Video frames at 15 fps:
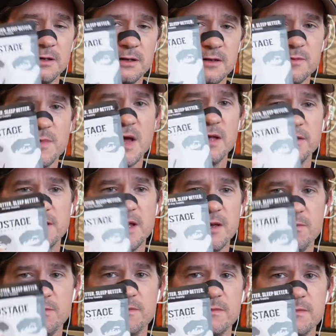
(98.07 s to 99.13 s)
of mouth
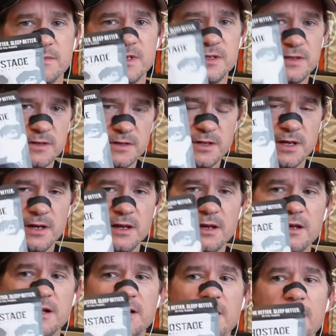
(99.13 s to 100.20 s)
tape. This is
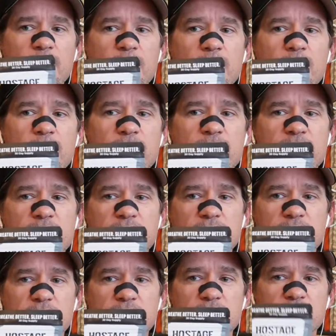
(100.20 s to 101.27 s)

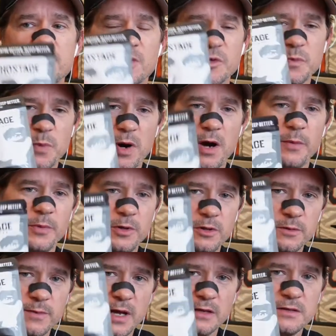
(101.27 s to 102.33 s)
the most popular
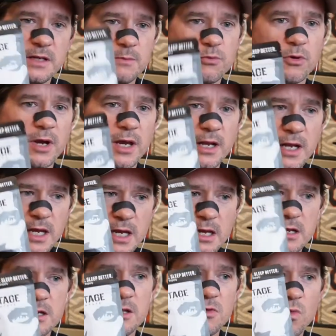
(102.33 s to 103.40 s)
mouth tape brand
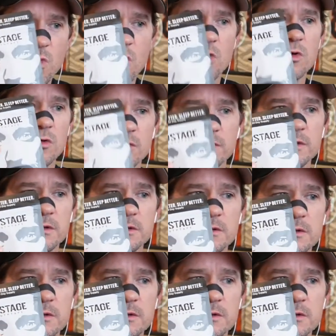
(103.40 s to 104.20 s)
in the world